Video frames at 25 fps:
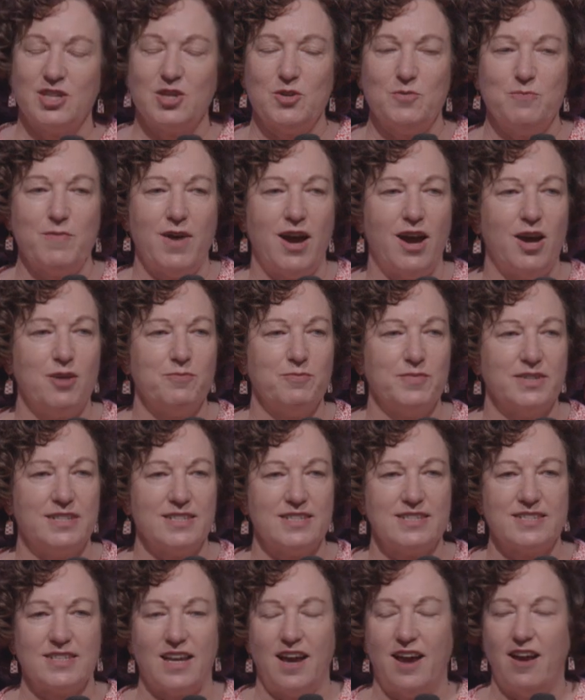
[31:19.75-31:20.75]

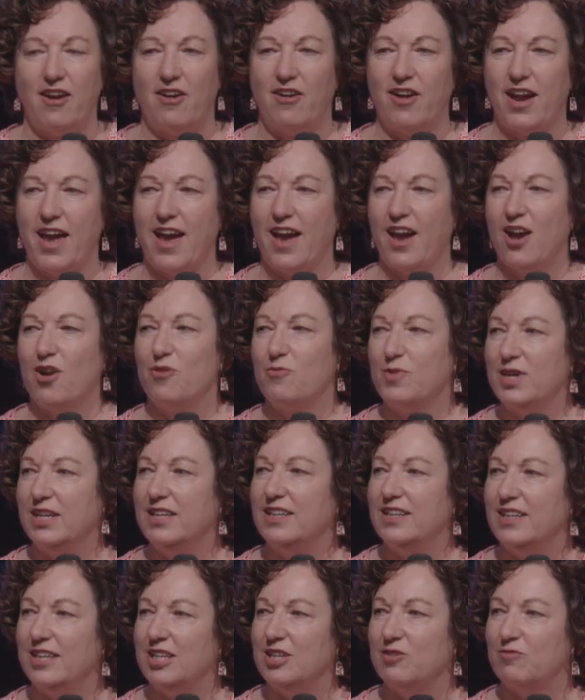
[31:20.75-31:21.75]
Commandments are how we
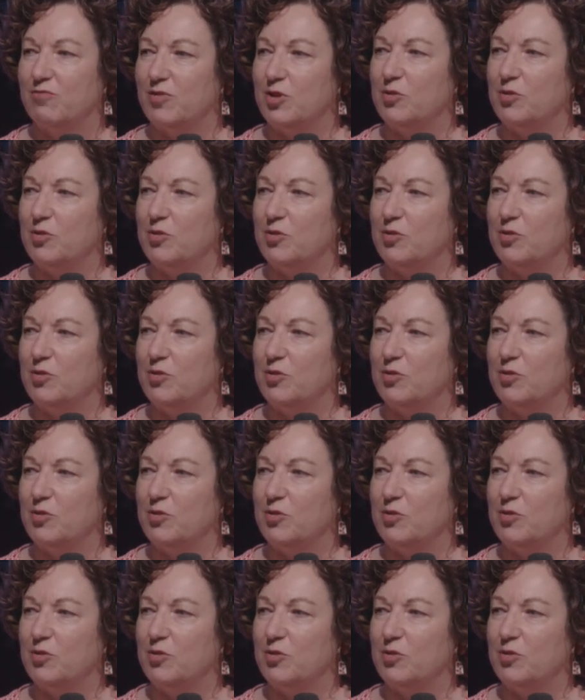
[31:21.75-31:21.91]
live